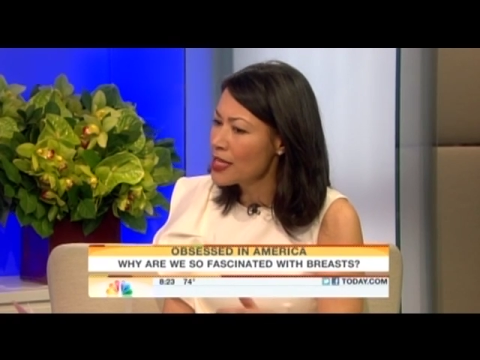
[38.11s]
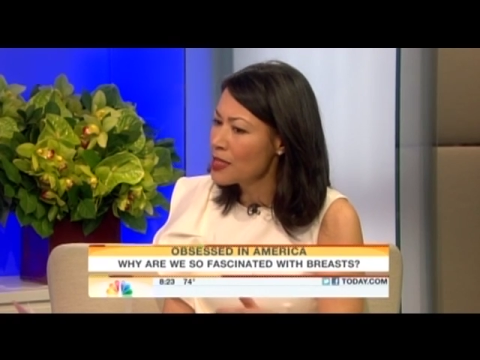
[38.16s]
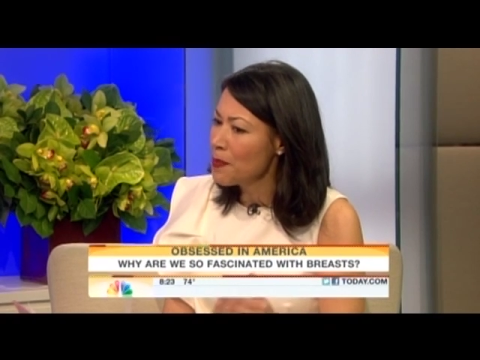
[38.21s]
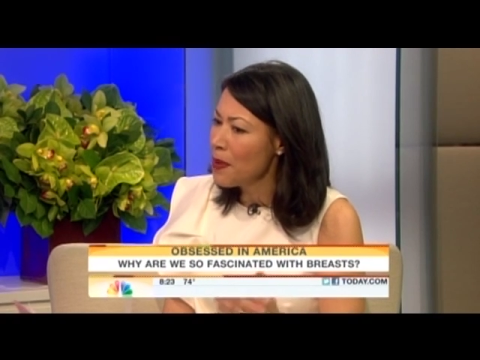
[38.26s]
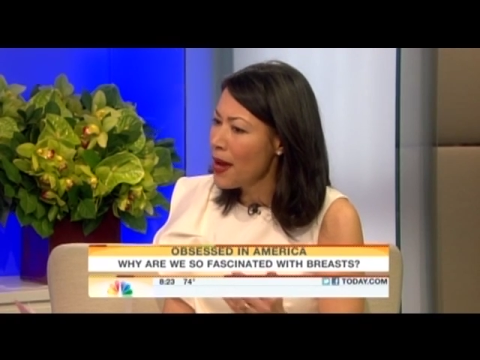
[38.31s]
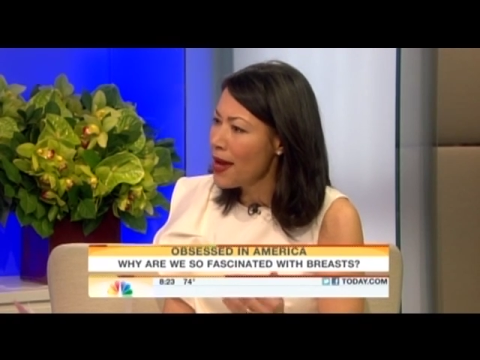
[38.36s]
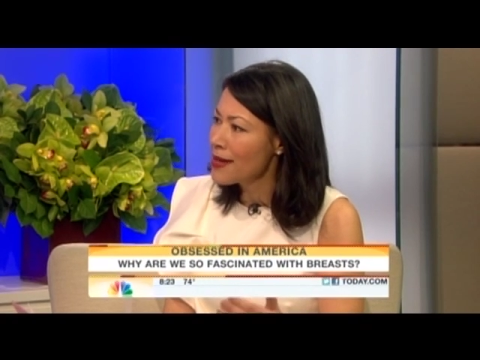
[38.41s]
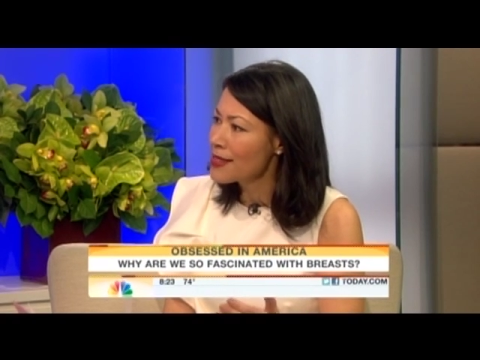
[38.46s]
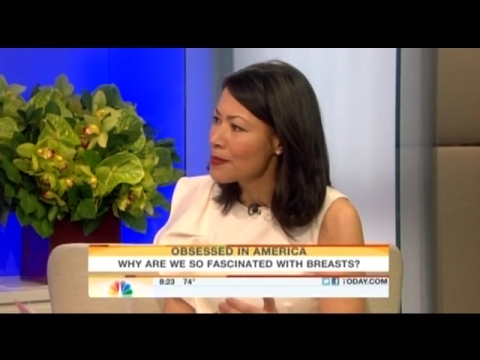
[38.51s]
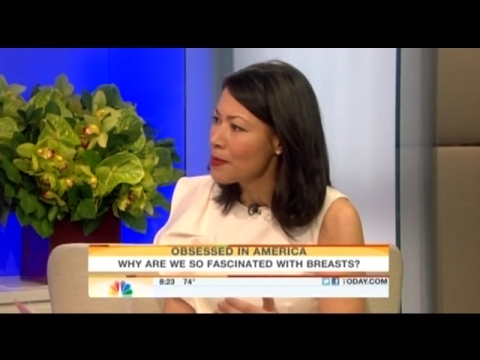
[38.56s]
that
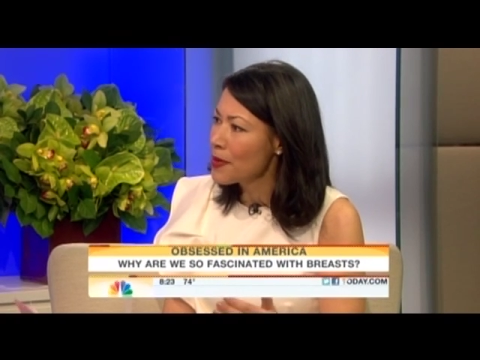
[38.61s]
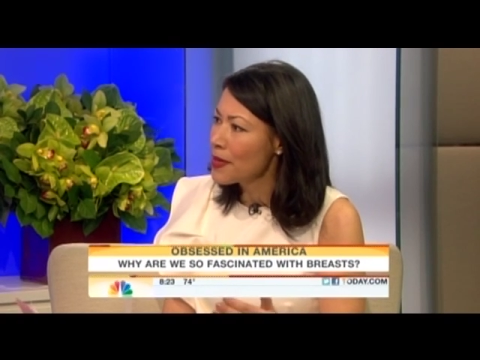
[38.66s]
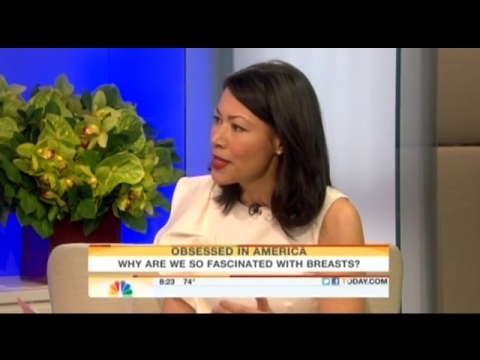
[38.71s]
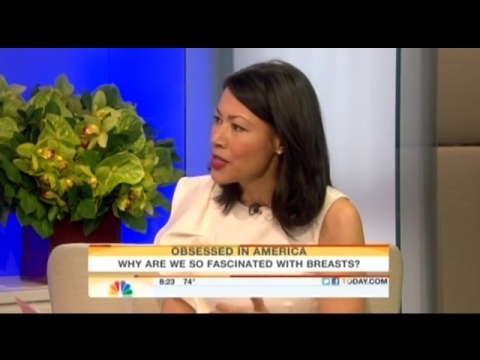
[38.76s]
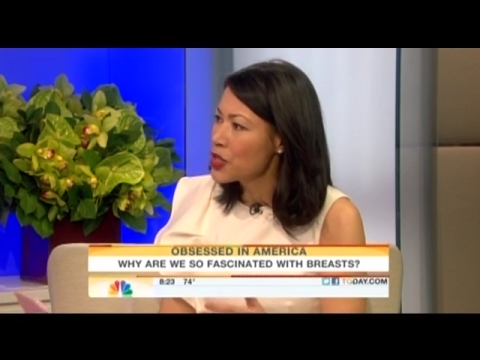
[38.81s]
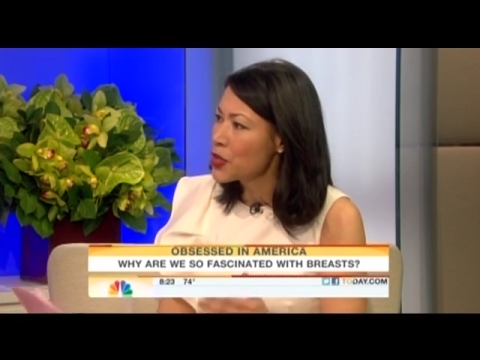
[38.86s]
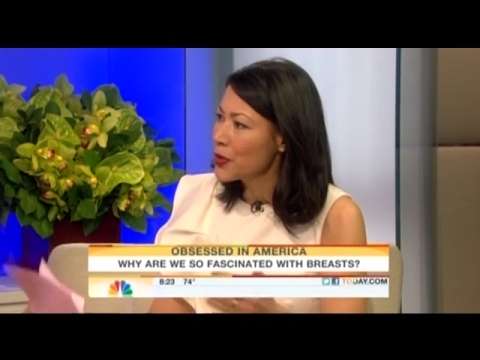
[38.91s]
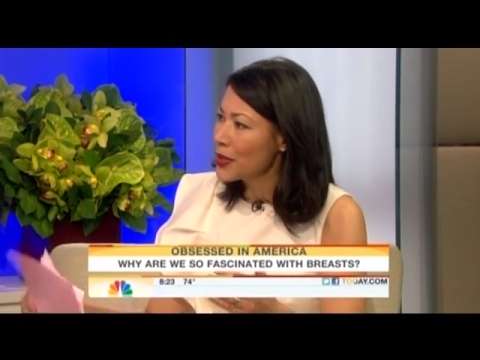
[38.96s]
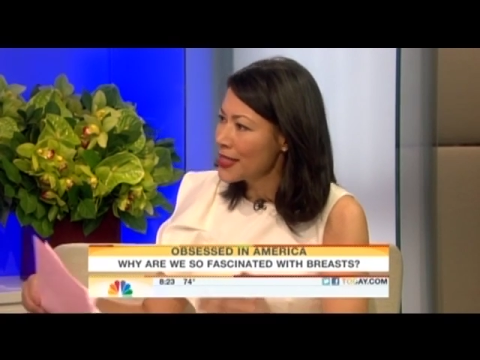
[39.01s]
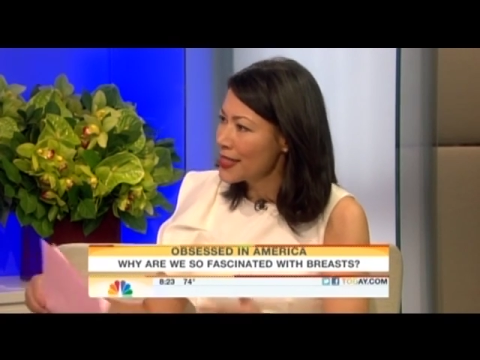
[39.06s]
it's possible
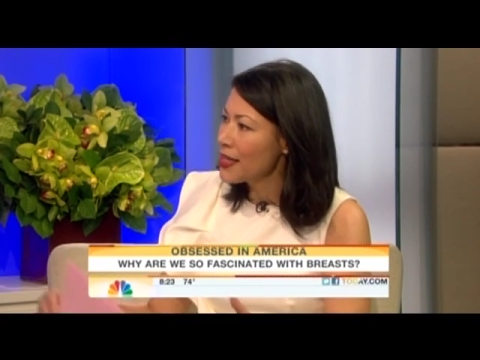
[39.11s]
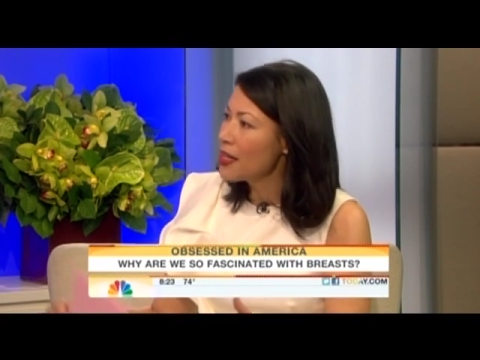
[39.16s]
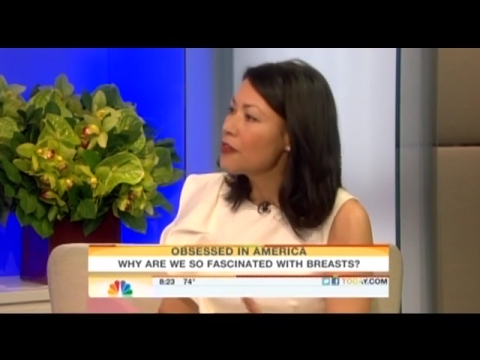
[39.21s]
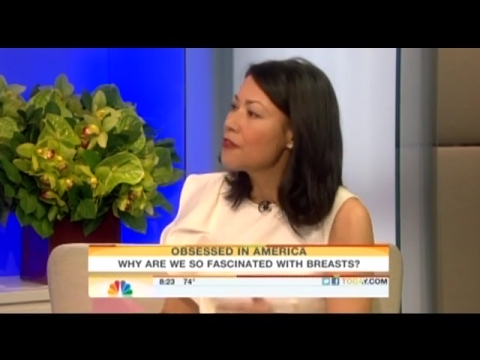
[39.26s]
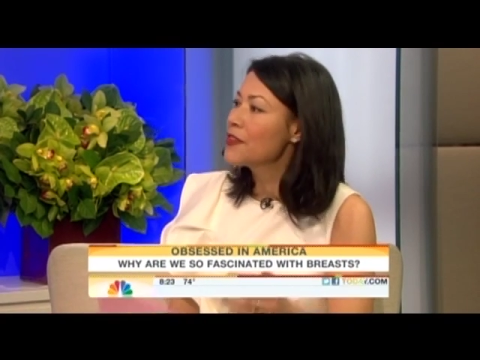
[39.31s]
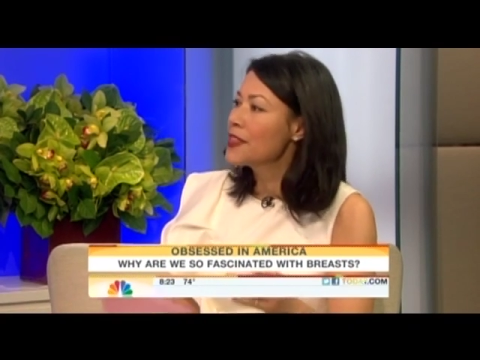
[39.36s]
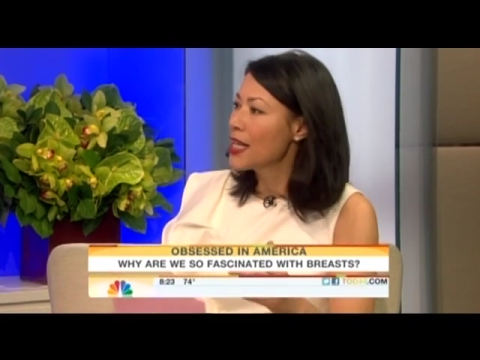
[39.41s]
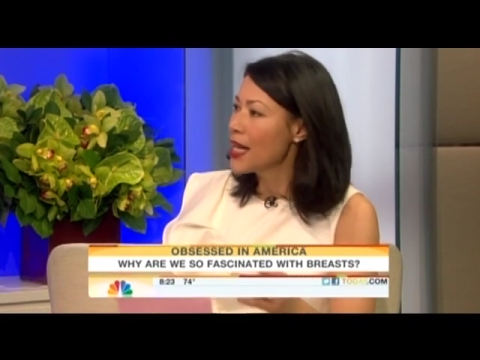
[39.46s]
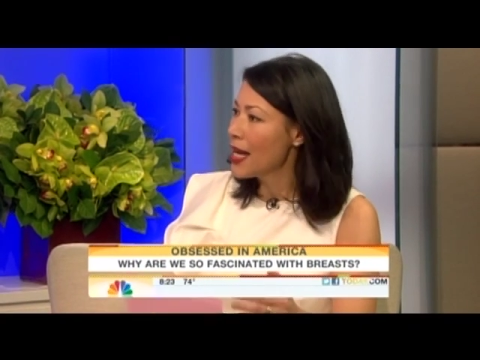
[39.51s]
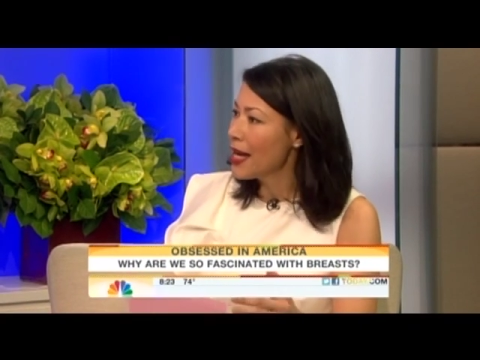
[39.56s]
that during tough